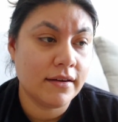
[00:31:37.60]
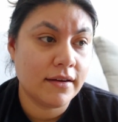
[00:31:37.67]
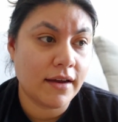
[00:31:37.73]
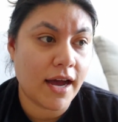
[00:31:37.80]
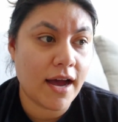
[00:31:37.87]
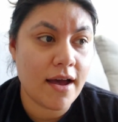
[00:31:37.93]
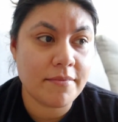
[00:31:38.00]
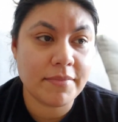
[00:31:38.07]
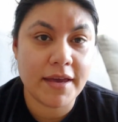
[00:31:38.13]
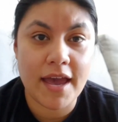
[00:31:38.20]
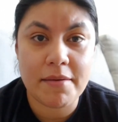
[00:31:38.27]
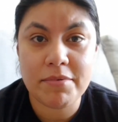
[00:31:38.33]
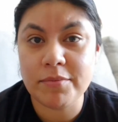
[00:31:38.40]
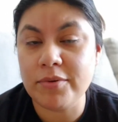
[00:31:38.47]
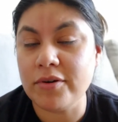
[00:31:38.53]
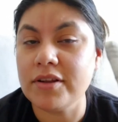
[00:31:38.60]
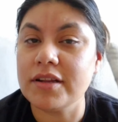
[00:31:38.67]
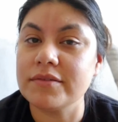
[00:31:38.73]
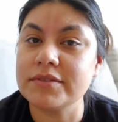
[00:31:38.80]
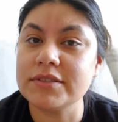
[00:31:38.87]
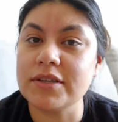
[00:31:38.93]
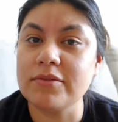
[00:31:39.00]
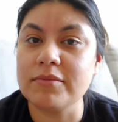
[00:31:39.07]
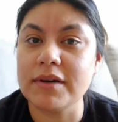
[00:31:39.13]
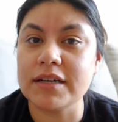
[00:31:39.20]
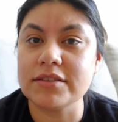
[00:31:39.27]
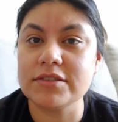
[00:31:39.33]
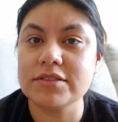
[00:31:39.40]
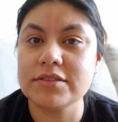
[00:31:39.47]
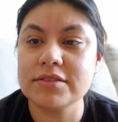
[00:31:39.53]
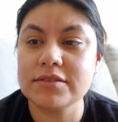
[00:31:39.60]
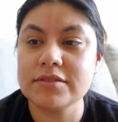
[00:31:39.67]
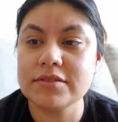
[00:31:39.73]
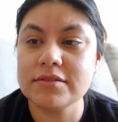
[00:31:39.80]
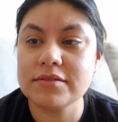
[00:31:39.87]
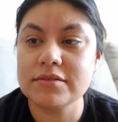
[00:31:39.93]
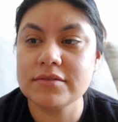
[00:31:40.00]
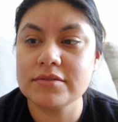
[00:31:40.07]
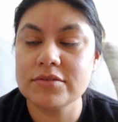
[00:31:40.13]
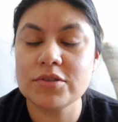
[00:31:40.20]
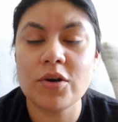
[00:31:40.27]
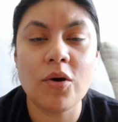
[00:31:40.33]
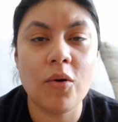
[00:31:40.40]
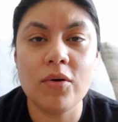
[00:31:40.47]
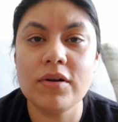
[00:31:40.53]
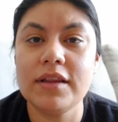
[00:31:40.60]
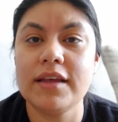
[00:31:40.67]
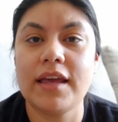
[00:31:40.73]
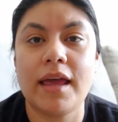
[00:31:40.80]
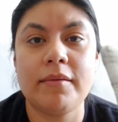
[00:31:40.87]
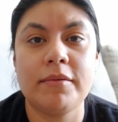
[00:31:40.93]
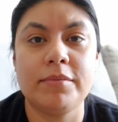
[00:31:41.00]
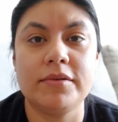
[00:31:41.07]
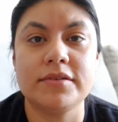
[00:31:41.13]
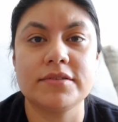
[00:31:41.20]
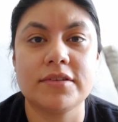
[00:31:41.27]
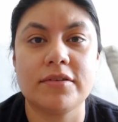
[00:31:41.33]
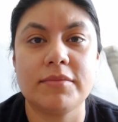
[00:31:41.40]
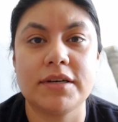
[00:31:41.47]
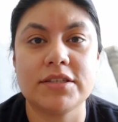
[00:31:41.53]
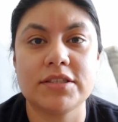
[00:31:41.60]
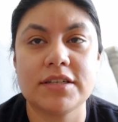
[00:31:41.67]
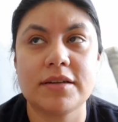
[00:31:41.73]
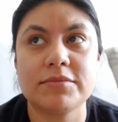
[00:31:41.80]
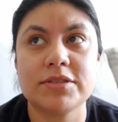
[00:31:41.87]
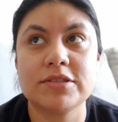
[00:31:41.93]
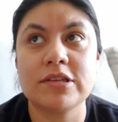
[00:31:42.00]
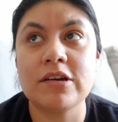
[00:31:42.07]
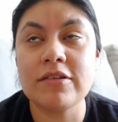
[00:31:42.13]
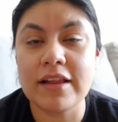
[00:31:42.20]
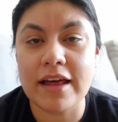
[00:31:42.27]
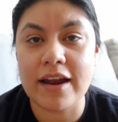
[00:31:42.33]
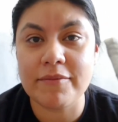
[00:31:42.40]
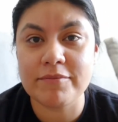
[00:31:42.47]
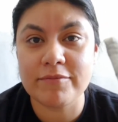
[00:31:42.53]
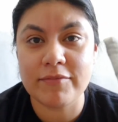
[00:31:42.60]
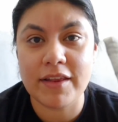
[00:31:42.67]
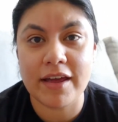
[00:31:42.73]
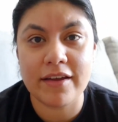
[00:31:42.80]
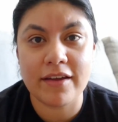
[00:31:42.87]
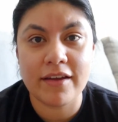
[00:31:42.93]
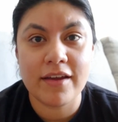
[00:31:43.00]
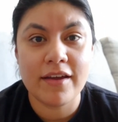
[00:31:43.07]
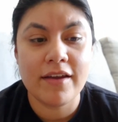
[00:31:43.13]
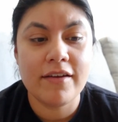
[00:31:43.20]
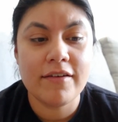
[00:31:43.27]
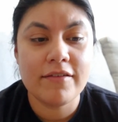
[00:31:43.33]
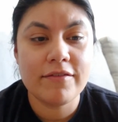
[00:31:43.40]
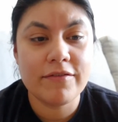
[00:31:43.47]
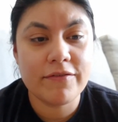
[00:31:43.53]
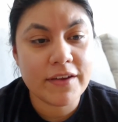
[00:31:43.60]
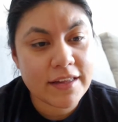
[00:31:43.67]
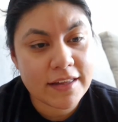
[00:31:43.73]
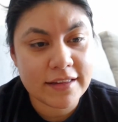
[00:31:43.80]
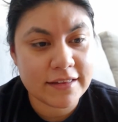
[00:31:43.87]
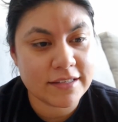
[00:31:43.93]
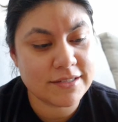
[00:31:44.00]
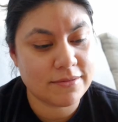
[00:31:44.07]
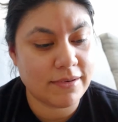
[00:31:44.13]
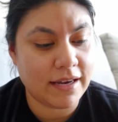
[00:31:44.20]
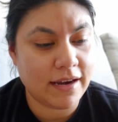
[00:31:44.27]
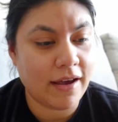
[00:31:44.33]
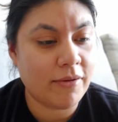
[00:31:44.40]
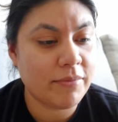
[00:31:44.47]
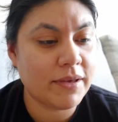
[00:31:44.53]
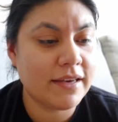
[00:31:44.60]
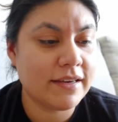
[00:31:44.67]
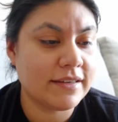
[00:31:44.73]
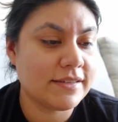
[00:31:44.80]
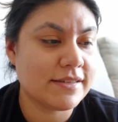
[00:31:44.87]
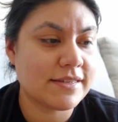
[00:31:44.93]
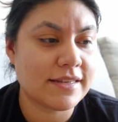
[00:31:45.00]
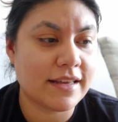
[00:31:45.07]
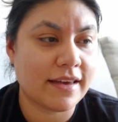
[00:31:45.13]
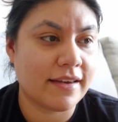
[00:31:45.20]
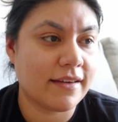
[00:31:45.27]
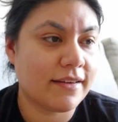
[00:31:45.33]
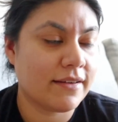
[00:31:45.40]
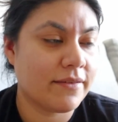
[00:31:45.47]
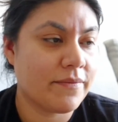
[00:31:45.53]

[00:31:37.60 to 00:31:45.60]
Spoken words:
I'm capable of so much, totally capable of so much. And I'm so glad I'm like feeling this way now, because like